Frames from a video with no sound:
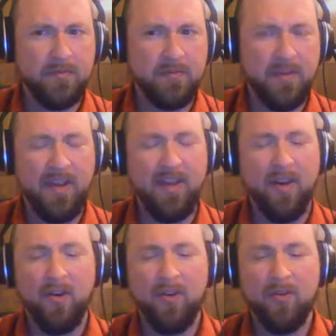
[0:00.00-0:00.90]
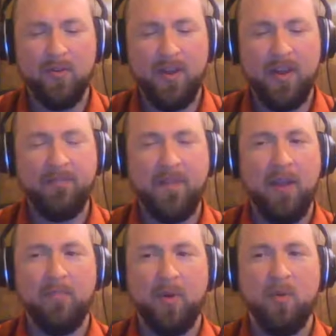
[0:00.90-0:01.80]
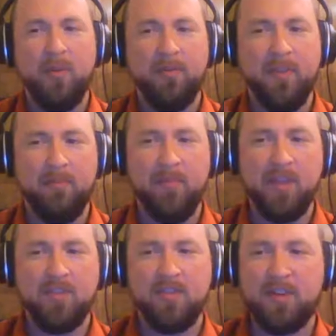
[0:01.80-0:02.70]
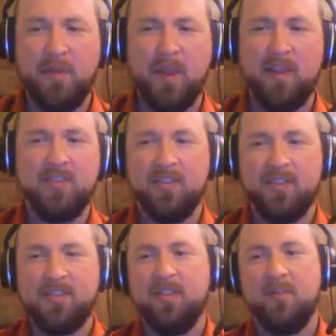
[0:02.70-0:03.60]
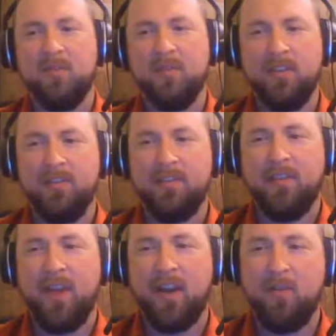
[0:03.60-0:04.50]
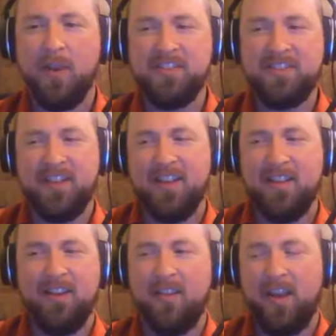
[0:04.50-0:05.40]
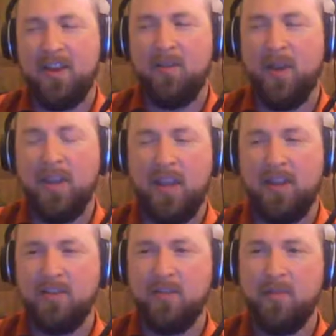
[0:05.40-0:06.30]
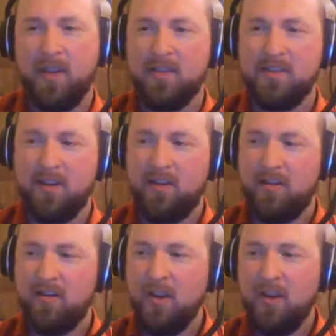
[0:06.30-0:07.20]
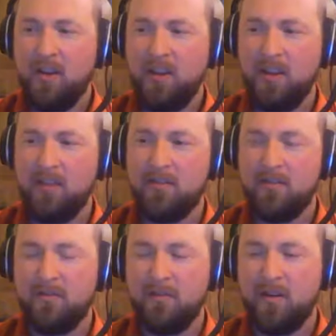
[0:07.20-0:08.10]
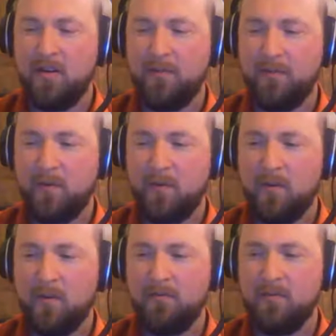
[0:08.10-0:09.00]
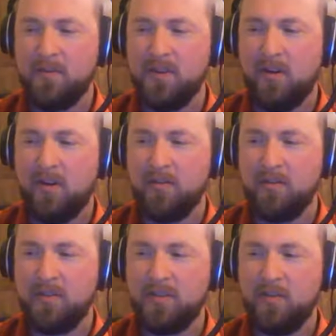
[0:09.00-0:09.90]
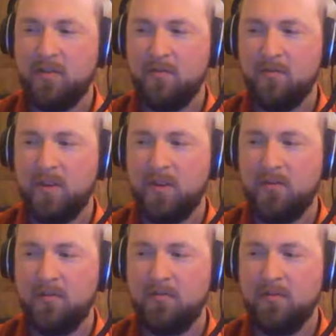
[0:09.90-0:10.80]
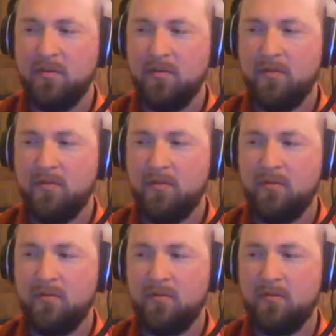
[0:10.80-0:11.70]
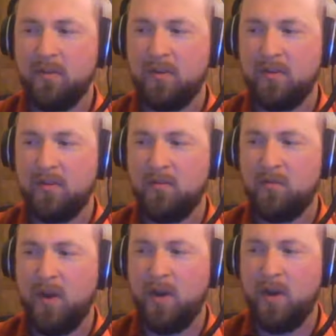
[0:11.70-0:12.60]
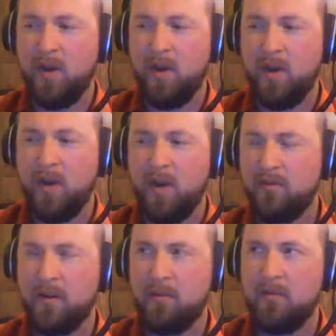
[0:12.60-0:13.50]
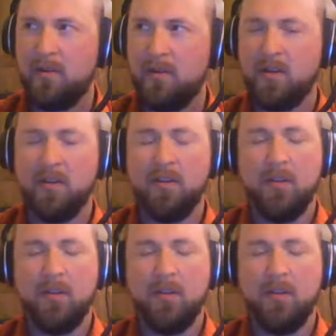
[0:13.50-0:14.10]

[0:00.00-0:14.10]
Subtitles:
I know, and I've got both of the major expansions too. I've got quests sitting there that I know I can't do because they're either for Heart and Stone and the wine one. I forget what it's called.